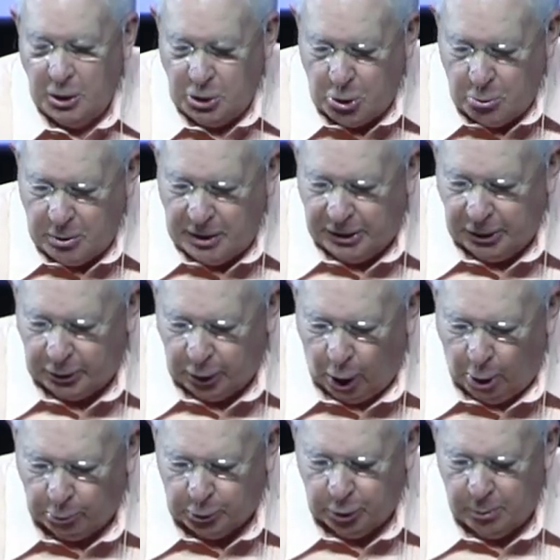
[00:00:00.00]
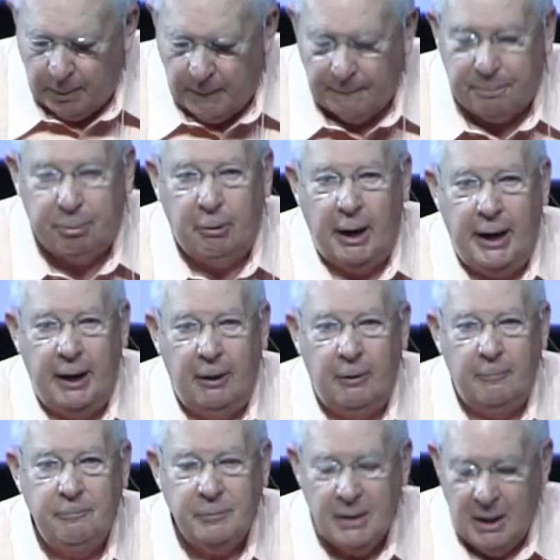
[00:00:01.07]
You need to go to Him in prayer,